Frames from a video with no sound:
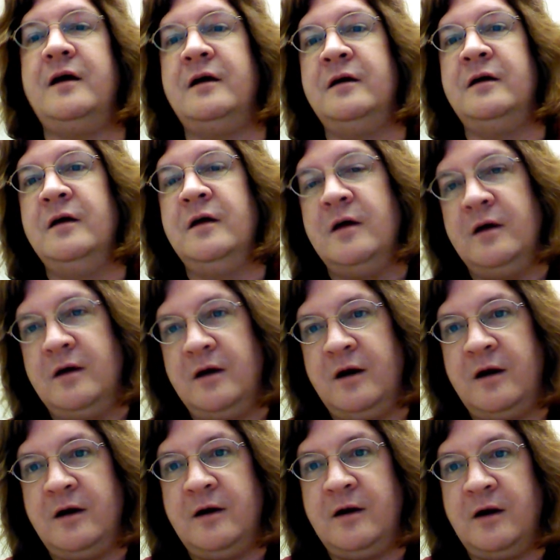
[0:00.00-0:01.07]

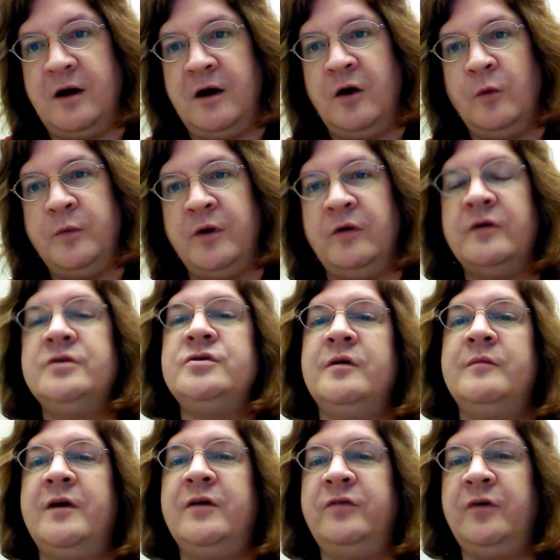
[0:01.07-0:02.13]
I hope you'll
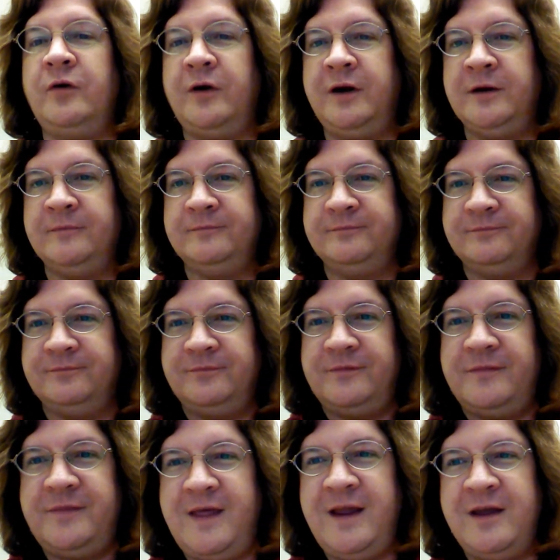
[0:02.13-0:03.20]
enjoy my story.
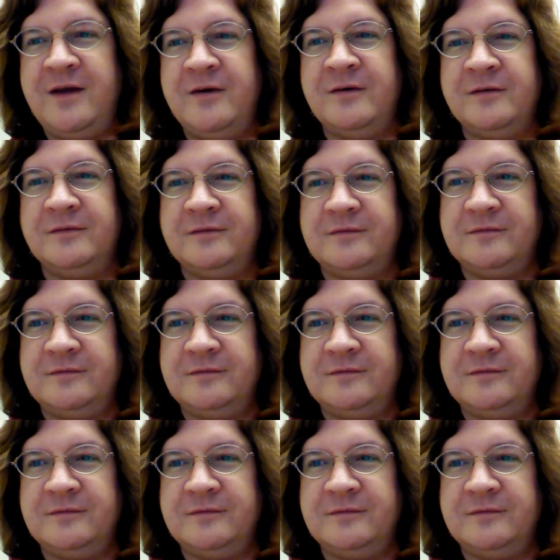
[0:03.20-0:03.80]
Thank you.